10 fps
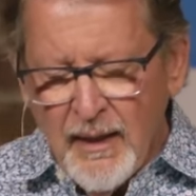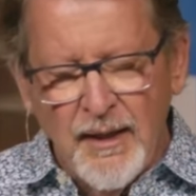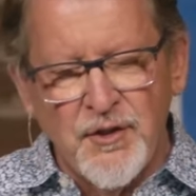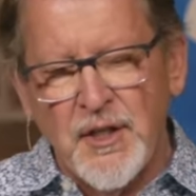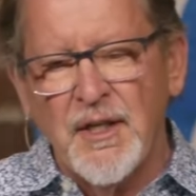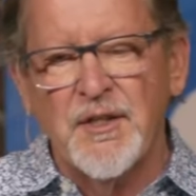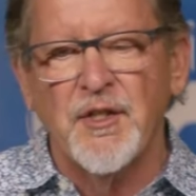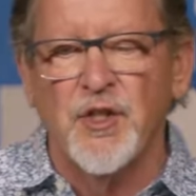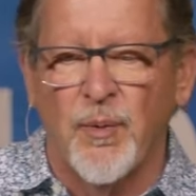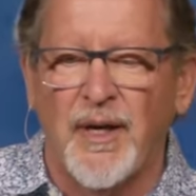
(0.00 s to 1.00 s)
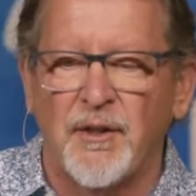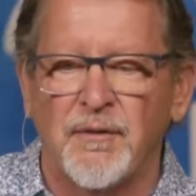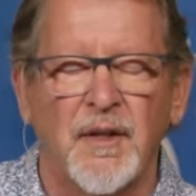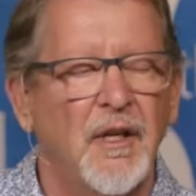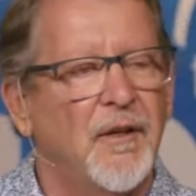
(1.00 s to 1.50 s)
In Genesis
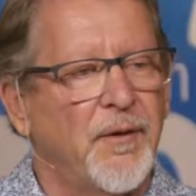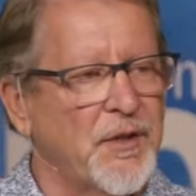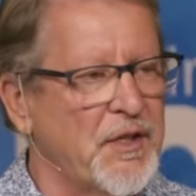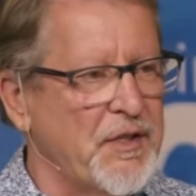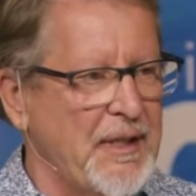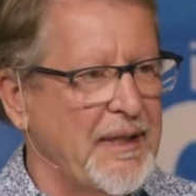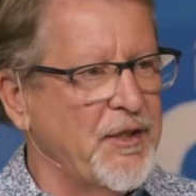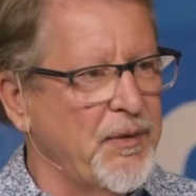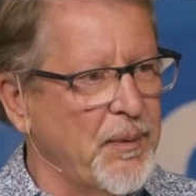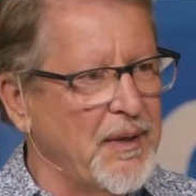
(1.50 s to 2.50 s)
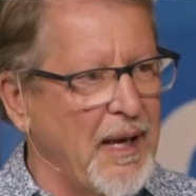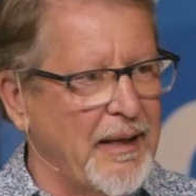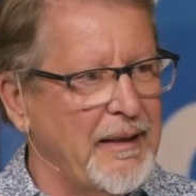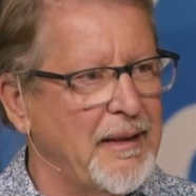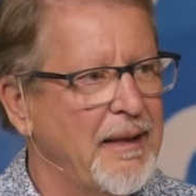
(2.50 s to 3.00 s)
12, verses 6 through
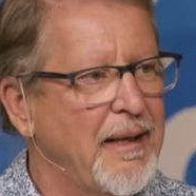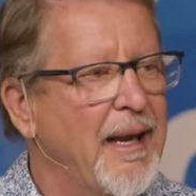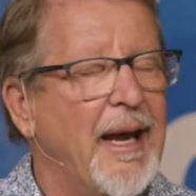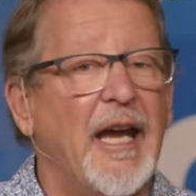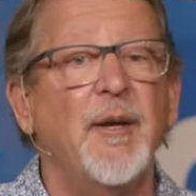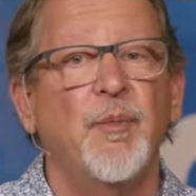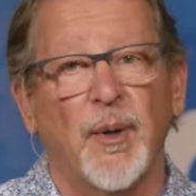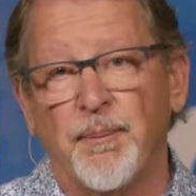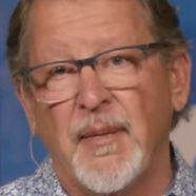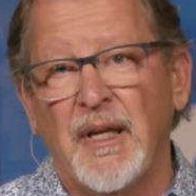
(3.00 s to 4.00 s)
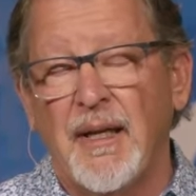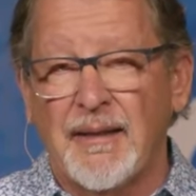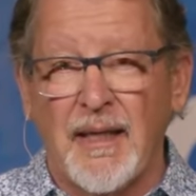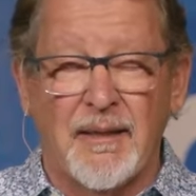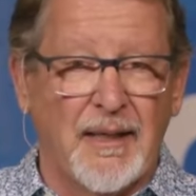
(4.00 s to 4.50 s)
9, Abram, at
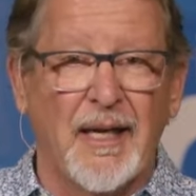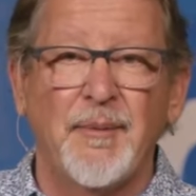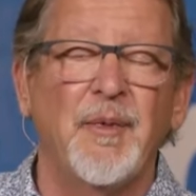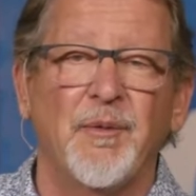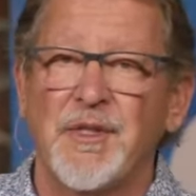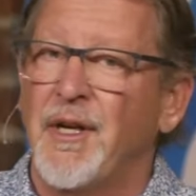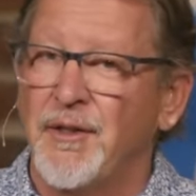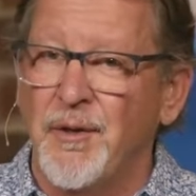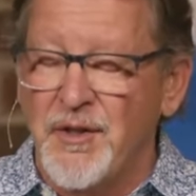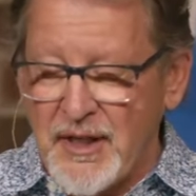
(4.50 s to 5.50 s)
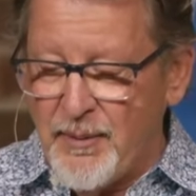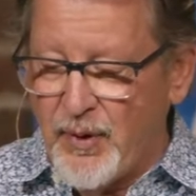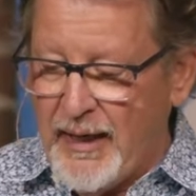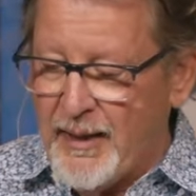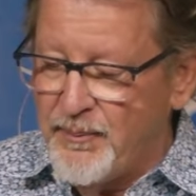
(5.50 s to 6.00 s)
that time, he was not known as
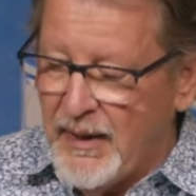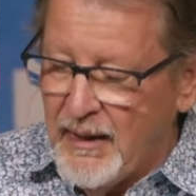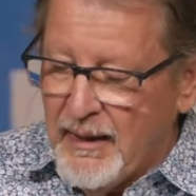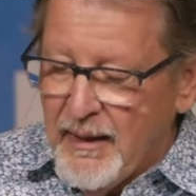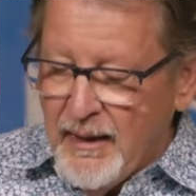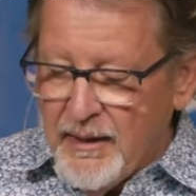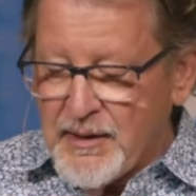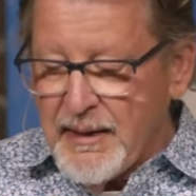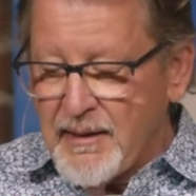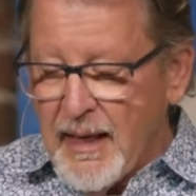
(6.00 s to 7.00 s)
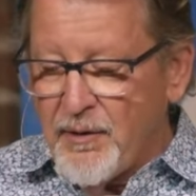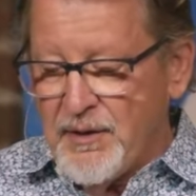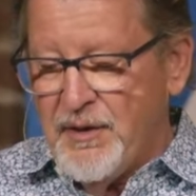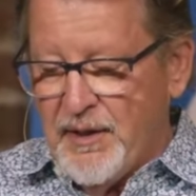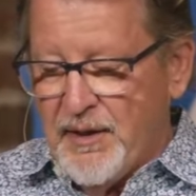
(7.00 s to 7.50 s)
Abraham, is sent out
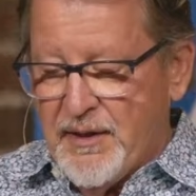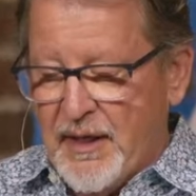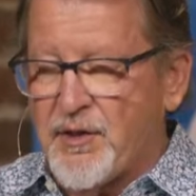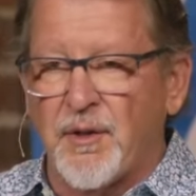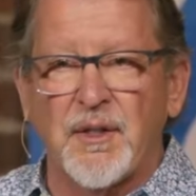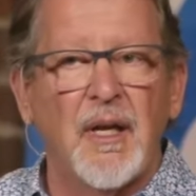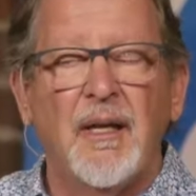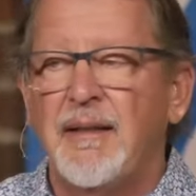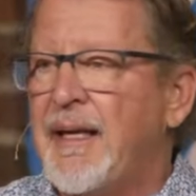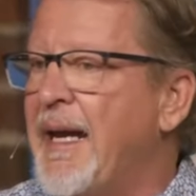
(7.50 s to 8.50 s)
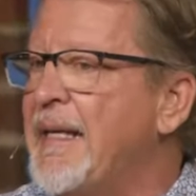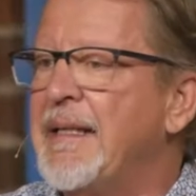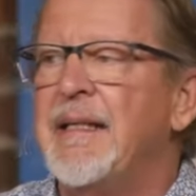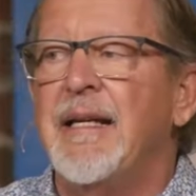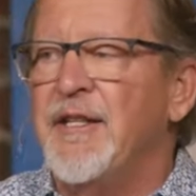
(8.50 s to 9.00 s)
into the desert.
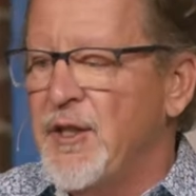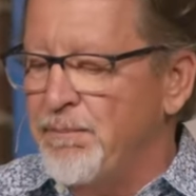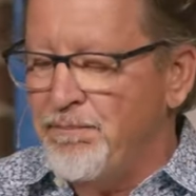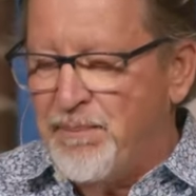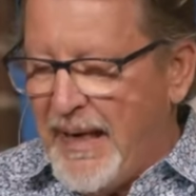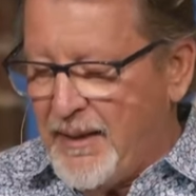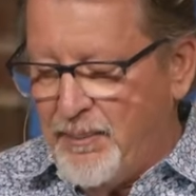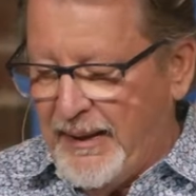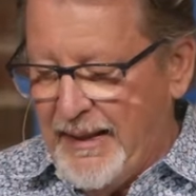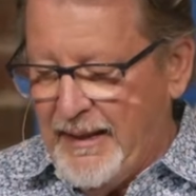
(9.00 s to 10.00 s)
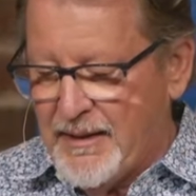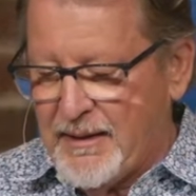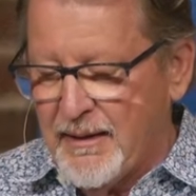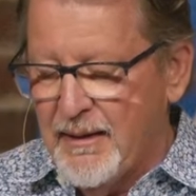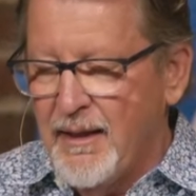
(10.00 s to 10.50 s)
Canaan is a big
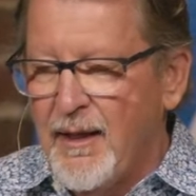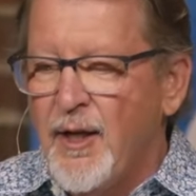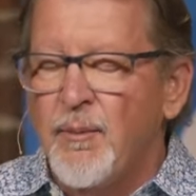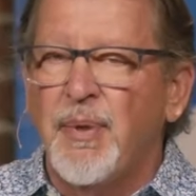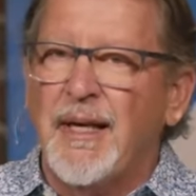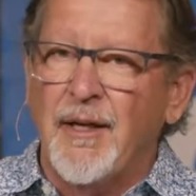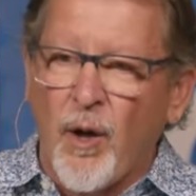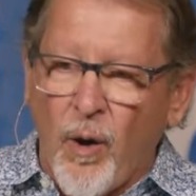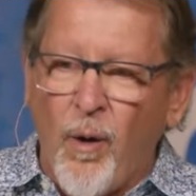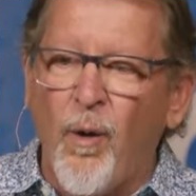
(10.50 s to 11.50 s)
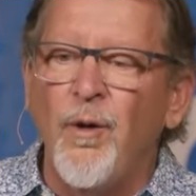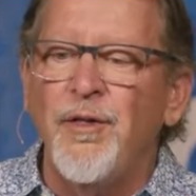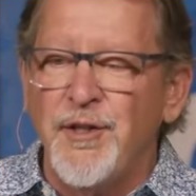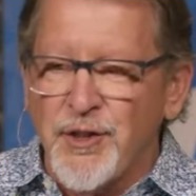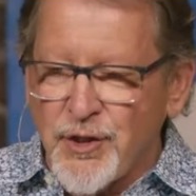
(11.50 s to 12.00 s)
place. But in all
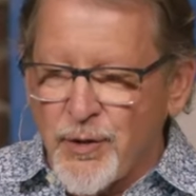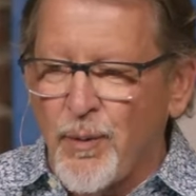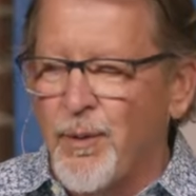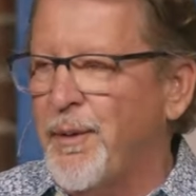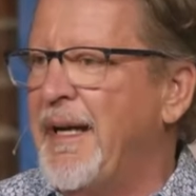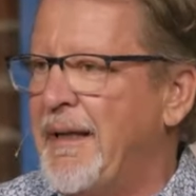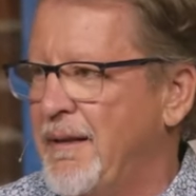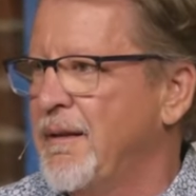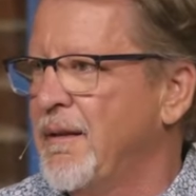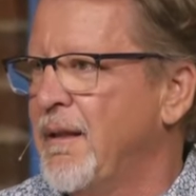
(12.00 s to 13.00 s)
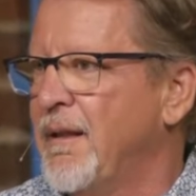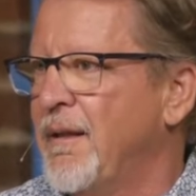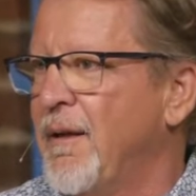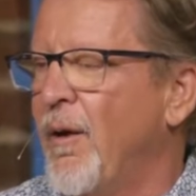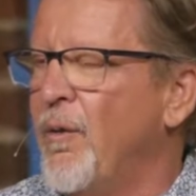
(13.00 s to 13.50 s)
the story,
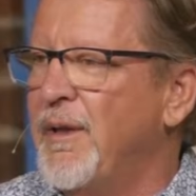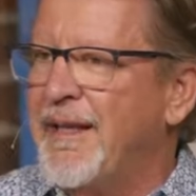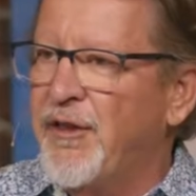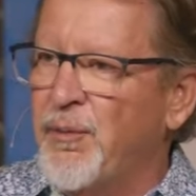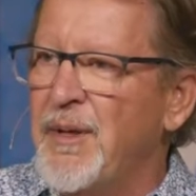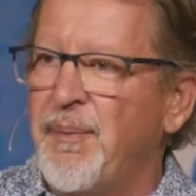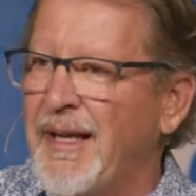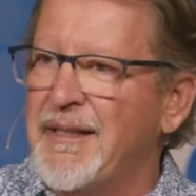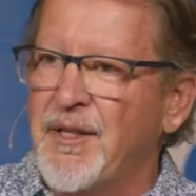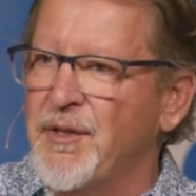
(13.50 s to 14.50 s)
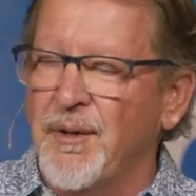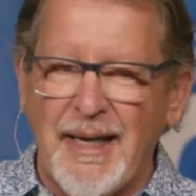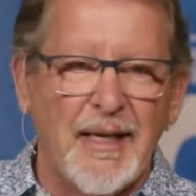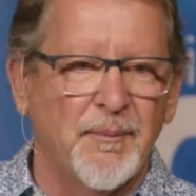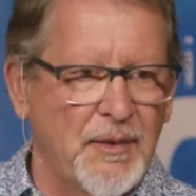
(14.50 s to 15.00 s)
only three places are
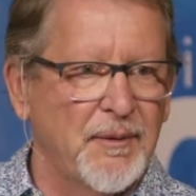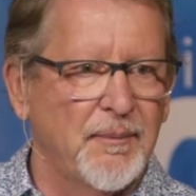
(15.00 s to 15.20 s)
named.